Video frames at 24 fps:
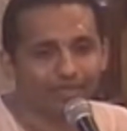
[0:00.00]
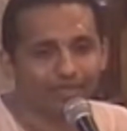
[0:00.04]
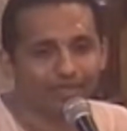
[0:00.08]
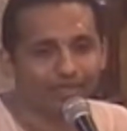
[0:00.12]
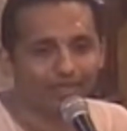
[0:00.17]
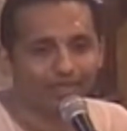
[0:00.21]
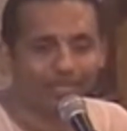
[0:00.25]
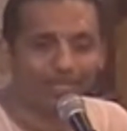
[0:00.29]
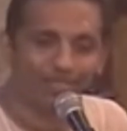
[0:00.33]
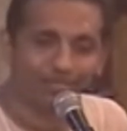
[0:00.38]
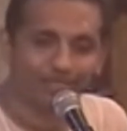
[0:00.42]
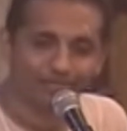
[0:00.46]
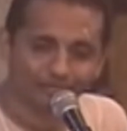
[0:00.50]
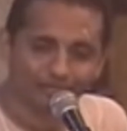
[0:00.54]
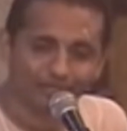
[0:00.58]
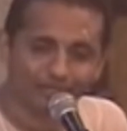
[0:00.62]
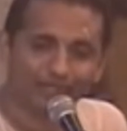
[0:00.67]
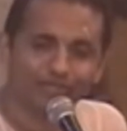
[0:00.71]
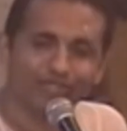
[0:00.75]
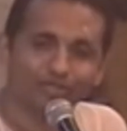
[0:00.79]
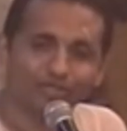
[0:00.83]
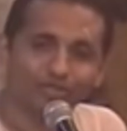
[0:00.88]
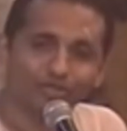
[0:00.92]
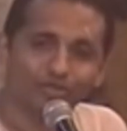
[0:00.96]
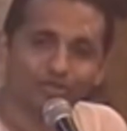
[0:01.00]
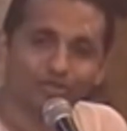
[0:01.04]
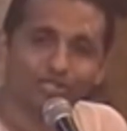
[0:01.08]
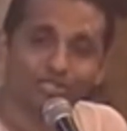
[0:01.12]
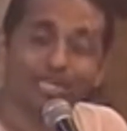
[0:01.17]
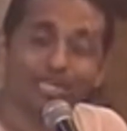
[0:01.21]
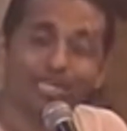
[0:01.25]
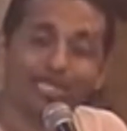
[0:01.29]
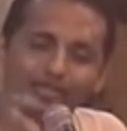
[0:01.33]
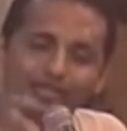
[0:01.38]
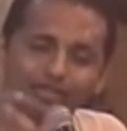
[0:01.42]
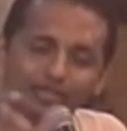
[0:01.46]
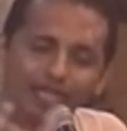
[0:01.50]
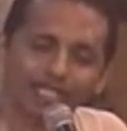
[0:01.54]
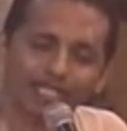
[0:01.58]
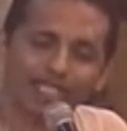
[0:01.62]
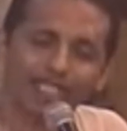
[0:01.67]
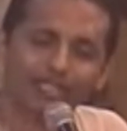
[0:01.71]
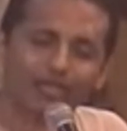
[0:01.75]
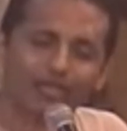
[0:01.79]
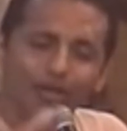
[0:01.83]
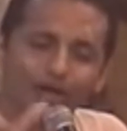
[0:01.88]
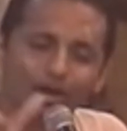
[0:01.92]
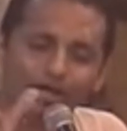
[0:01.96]
When he comes to this verse,
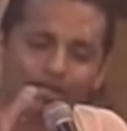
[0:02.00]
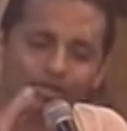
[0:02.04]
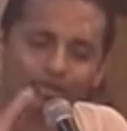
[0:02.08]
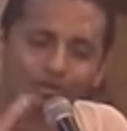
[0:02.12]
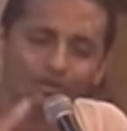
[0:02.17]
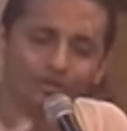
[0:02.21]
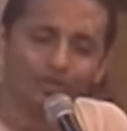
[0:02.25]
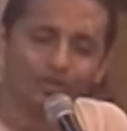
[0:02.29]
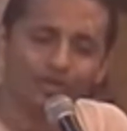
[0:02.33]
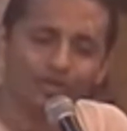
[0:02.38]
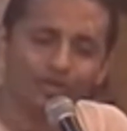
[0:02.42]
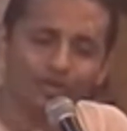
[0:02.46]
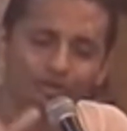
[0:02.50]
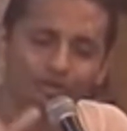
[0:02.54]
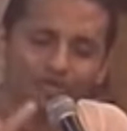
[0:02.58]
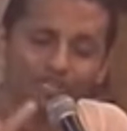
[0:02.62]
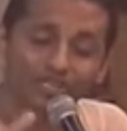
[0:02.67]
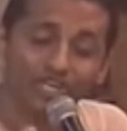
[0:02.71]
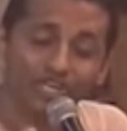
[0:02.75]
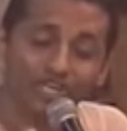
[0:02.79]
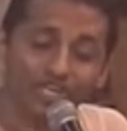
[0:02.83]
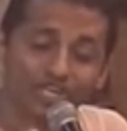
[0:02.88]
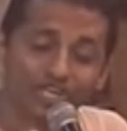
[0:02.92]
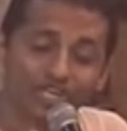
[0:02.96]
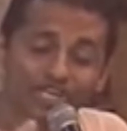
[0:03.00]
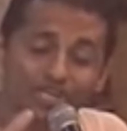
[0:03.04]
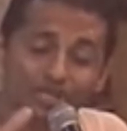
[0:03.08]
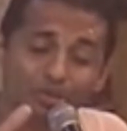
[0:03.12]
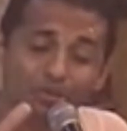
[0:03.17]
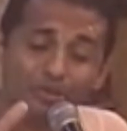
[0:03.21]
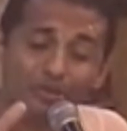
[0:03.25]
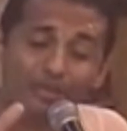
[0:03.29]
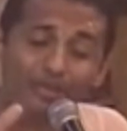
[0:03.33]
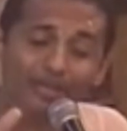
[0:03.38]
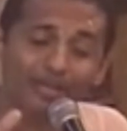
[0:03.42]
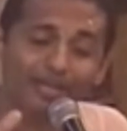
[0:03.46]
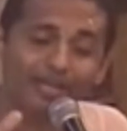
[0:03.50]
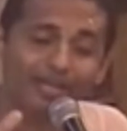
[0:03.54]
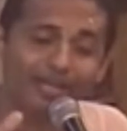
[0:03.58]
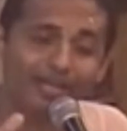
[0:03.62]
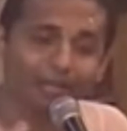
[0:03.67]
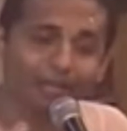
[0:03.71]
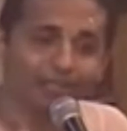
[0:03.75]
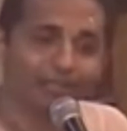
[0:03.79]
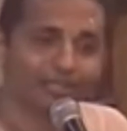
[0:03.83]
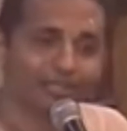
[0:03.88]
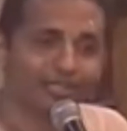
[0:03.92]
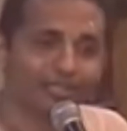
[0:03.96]
tyaktva turanam ashesha
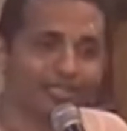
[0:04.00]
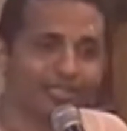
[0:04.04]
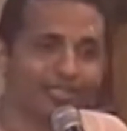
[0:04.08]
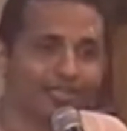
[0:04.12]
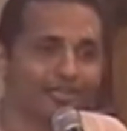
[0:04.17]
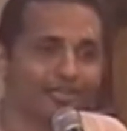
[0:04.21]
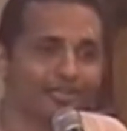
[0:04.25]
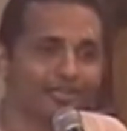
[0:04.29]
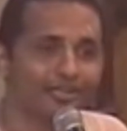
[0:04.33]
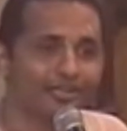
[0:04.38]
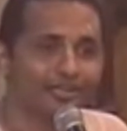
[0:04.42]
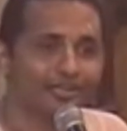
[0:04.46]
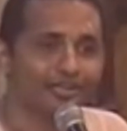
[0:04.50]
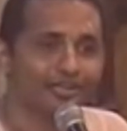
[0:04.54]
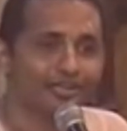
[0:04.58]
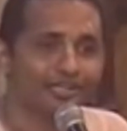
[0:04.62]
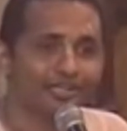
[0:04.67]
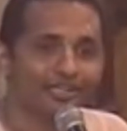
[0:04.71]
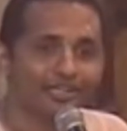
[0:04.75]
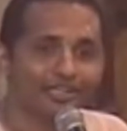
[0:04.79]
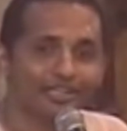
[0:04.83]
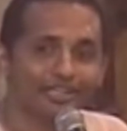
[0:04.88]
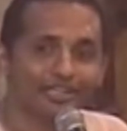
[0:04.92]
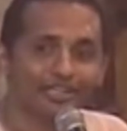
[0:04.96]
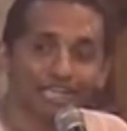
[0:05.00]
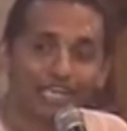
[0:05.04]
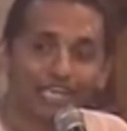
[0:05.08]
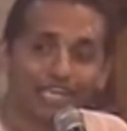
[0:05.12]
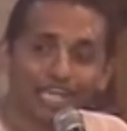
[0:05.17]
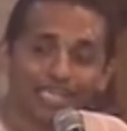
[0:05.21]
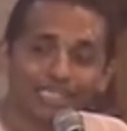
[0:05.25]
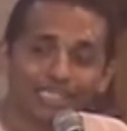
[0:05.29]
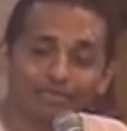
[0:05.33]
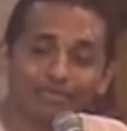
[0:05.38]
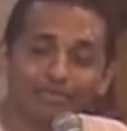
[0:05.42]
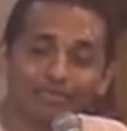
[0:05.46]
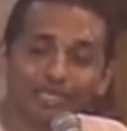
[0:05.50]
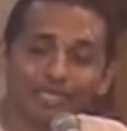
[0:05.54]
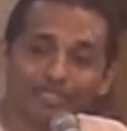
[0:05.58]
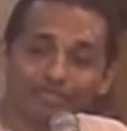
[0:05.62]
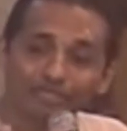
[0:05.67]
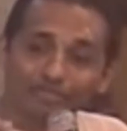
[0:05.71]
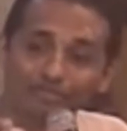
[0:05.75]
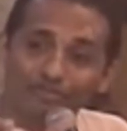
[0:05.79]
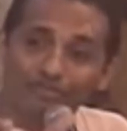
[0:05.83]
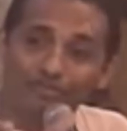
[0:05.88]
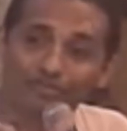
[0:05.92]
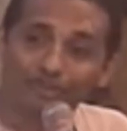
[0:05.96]
mandalapati, then he explains
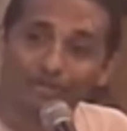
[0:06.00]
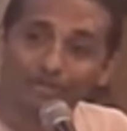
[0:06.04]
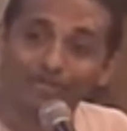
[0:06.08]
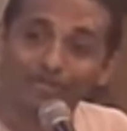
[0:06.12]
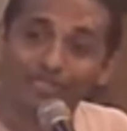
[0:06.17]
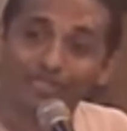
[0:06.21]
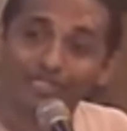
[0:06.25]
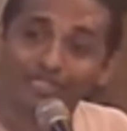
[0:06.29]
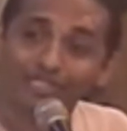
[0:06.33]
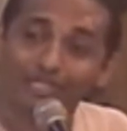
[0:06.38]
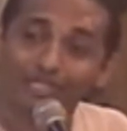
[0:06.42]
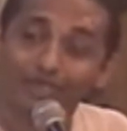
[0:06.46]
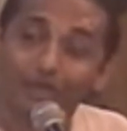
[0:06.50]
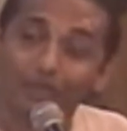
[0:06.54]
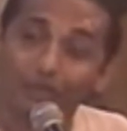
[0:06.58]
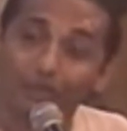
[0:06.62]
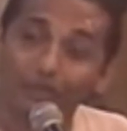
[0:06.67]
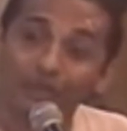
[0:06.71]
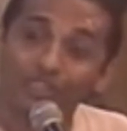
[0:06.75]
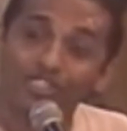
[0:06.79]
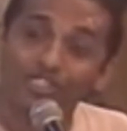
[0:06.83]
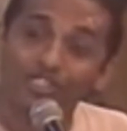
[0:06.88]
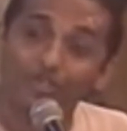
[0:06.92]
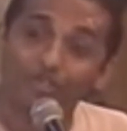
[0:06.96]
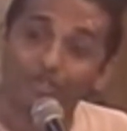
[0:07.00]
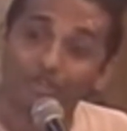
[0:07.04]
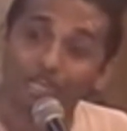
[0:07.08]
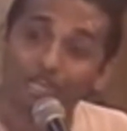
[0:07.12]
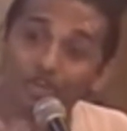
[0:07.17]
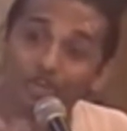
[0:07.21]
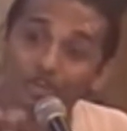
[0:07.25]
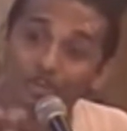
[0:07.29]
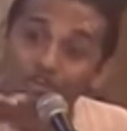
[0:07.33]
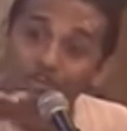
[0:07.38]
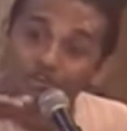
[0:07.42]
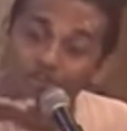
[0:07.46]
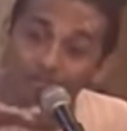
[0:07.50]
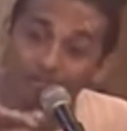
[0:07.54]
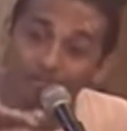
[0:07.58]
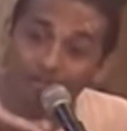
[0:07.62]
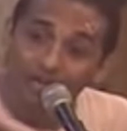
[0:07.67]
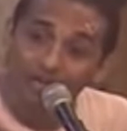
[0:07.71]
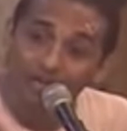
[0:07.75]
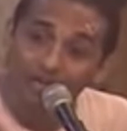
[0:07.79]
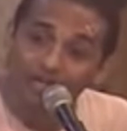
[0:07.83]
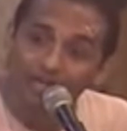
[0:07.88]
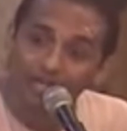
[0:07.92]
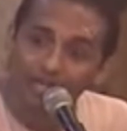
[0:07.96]
for 5 minutes what is the meaning of
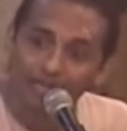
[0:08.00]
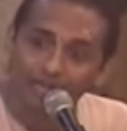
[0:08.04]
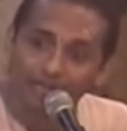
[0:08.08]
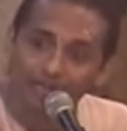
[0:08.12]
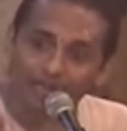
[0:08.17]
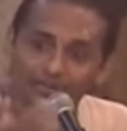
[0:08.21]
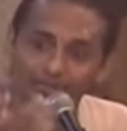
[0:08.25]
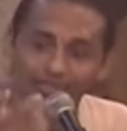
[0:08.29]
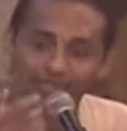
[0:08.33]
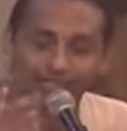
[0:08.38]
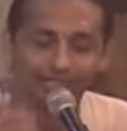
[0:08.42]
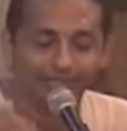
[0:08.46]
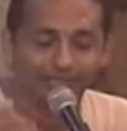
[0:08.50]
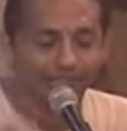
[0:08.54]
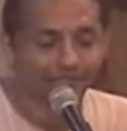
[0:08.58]
mandalapati.